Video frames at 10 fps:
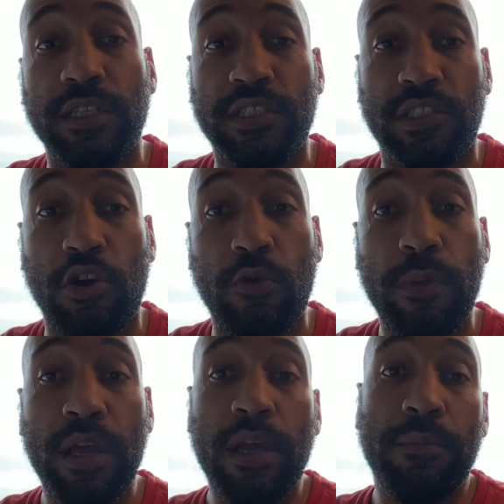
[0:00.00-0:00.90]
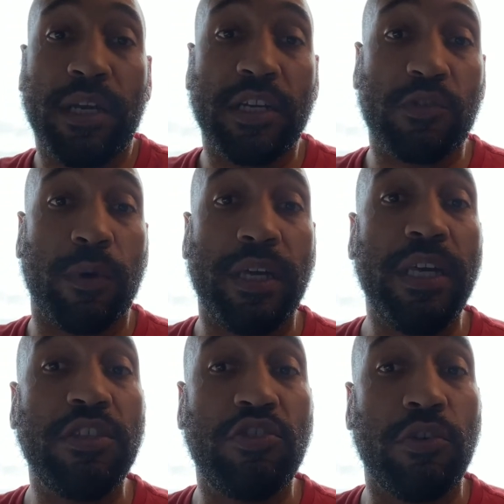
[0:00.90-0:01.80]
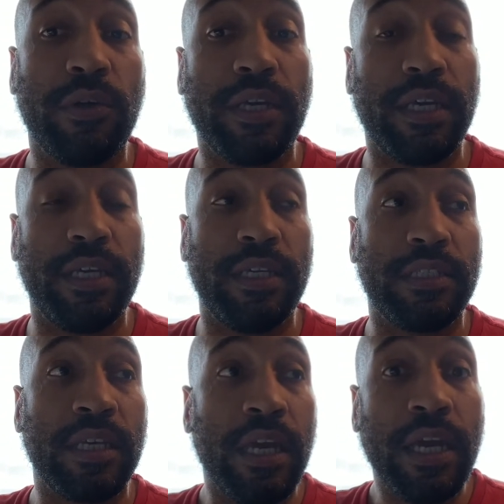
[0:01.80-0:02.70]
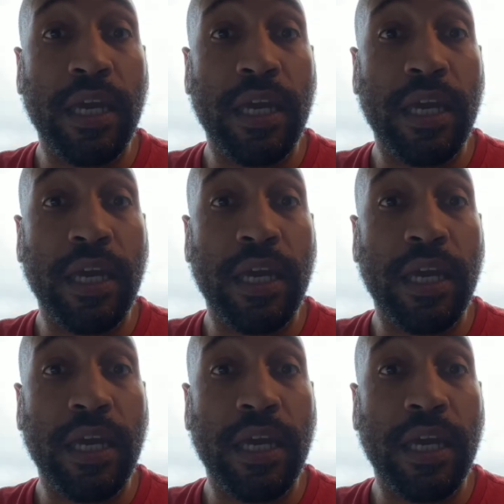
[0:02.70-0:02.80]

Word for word: is dope because what he's doing is